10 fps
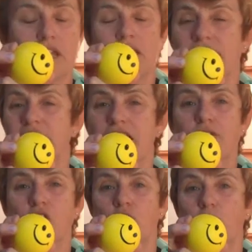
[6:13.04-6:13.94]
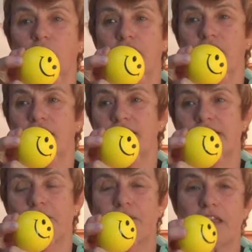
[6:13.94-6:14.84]
kids are never going to worry that
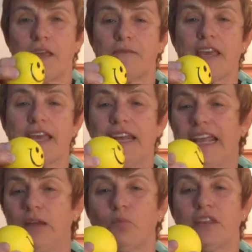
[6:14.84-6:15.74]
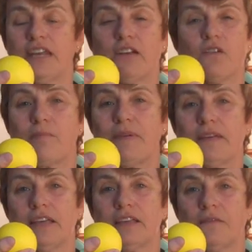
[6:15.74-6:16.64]
if they, if they get hit with it or it,
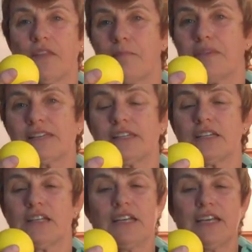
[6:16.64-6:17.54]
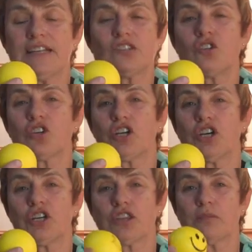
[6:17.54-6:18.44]
it, if they miss it, it's not going to
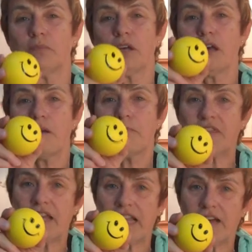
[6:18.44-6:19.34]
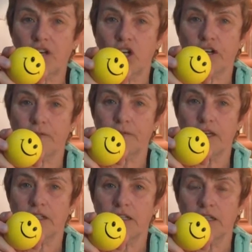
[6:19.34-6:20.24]
hurt them. But they'll have a lot of
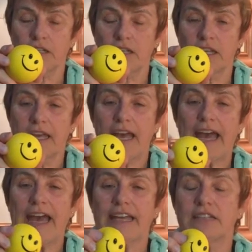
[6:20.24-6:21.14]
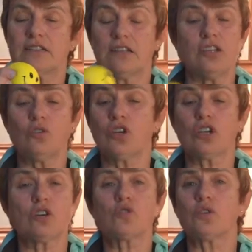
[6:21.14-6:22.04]
fun. And you can
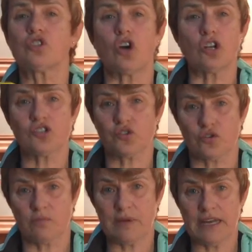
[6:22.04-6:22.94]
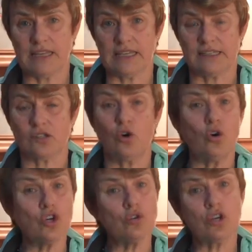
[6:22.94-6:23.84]
go to a dollar store and buy these.
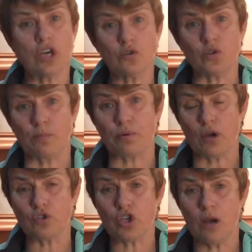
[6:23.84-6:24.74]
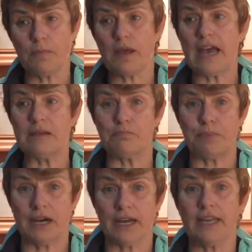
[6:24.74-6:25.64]
Or you can go to a pro shop and
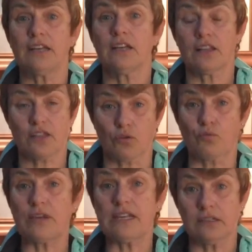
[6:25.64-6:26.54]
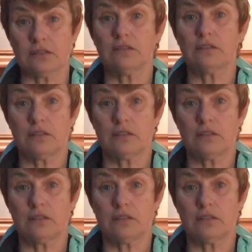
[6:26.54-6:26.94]
buy the real